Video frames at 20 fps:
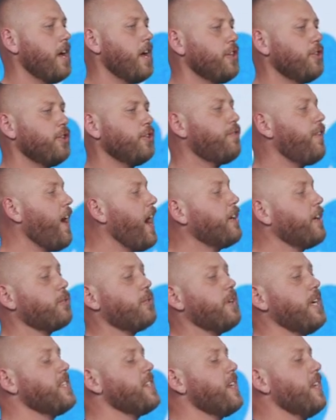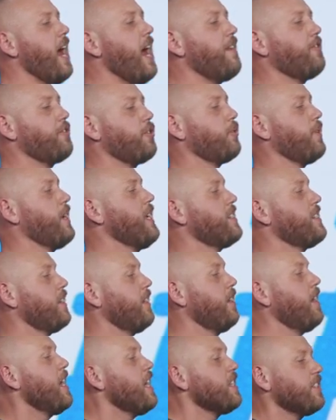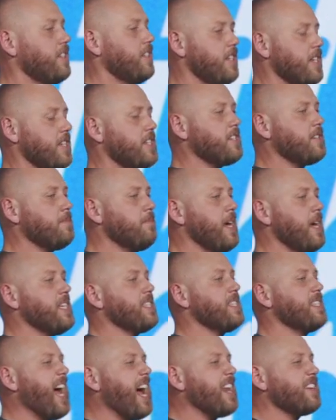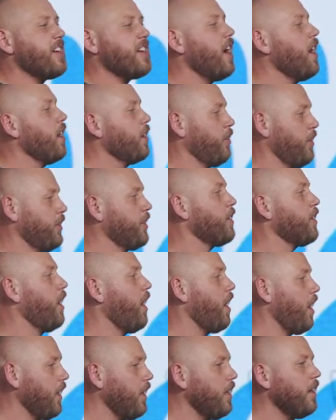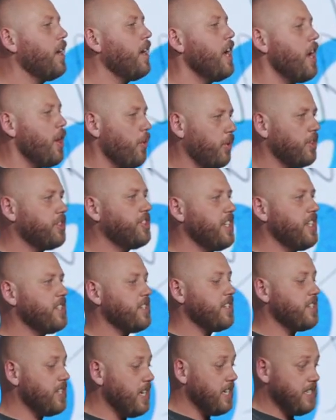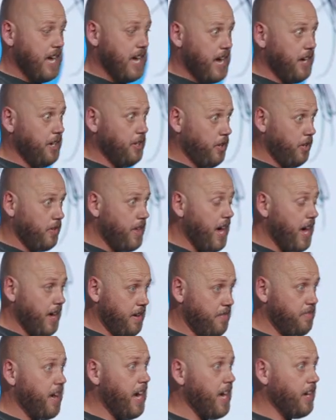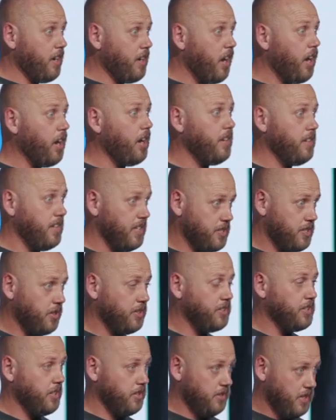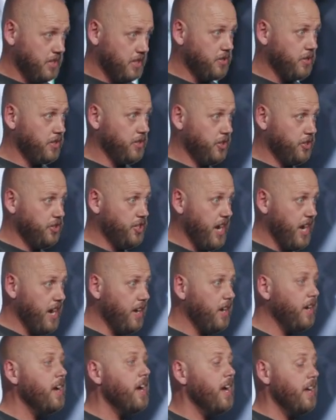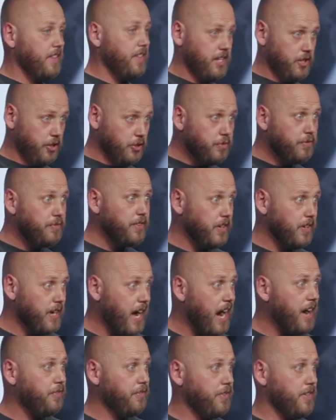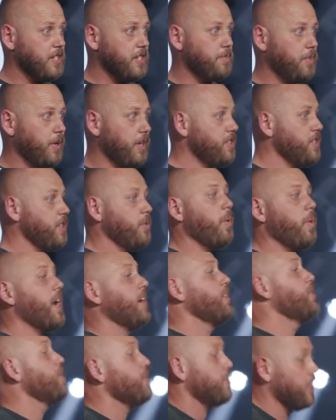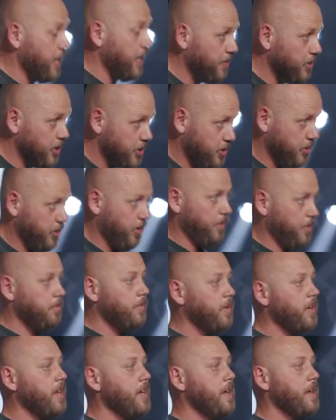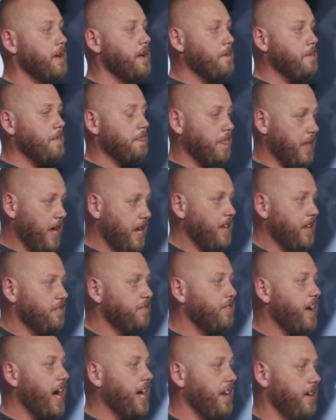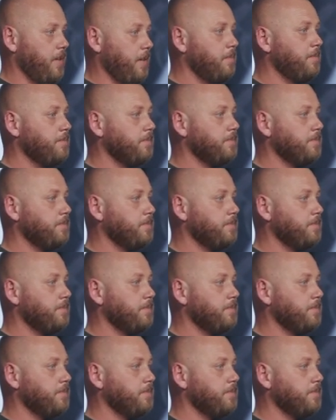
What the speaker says: You'll find reason after reason to dismiss that tug on your heart where Jesus says, hey, you know that invite card that's on your chair that you filled out for this person? Why don't you just give it to them? and invite them.